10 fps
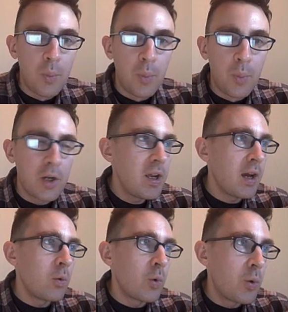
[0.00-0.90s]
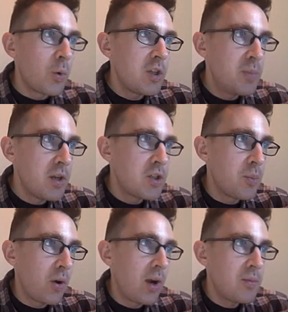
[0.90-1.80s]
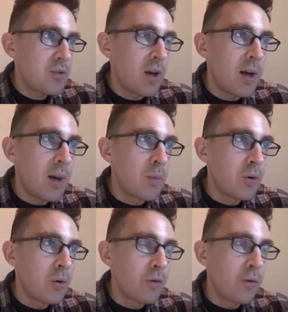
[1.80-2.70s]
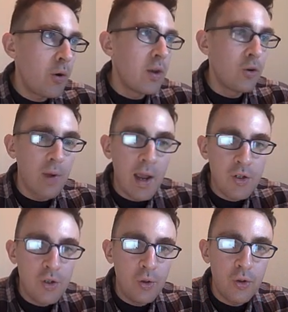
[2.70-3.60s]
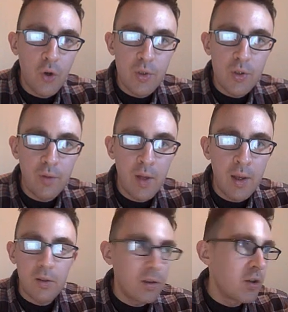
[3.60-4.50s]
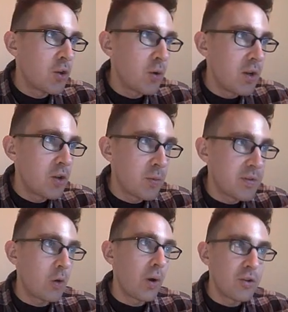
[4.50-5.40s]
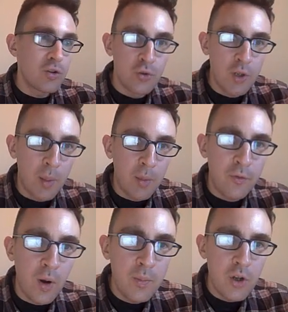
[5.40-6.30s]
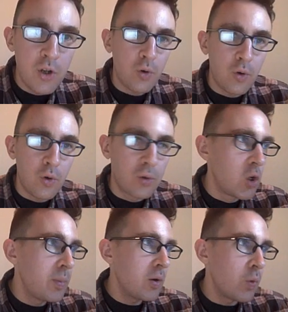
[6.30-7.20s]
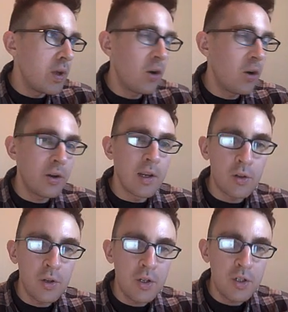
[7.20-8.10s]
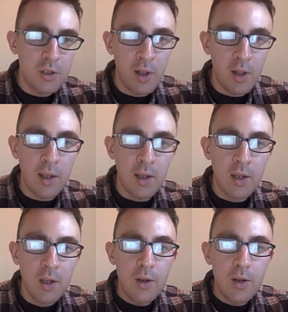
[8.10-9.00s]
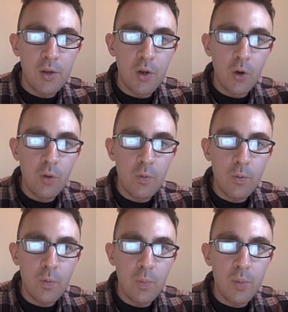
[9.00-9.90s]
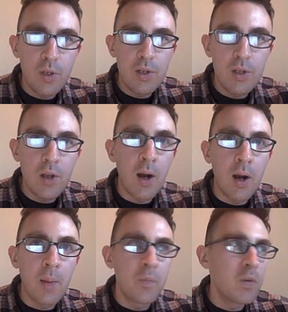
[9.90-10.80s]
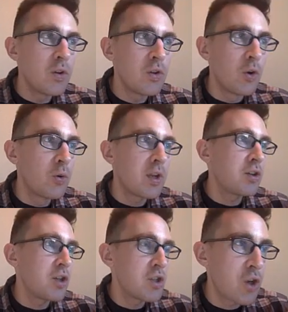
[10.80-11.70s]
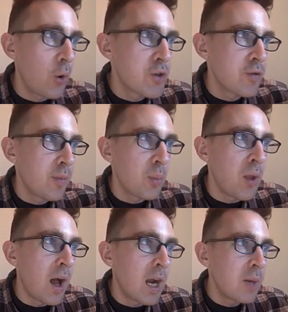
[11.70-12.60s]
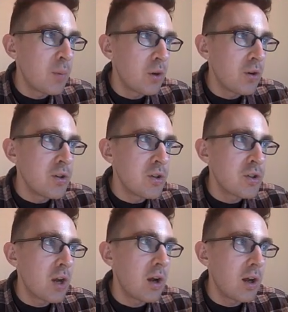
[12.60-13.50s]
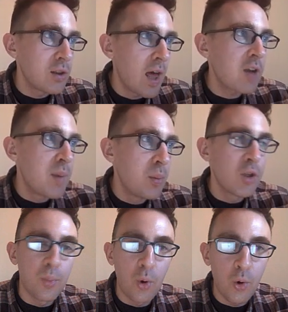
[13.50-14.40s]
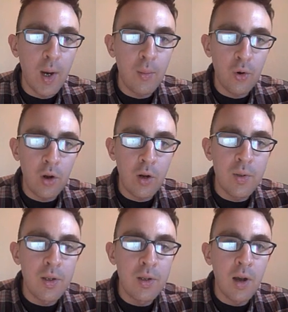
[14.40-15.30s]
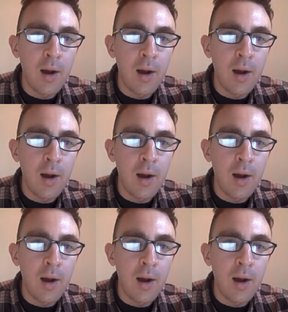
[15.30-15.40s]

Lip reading: But yeah, with these PhD programs, they're very international in terms of like terms of like where the students are coming from. So if you're a little bit weak on English, like don't get discouraged from applying because a lot of people in the program are going to be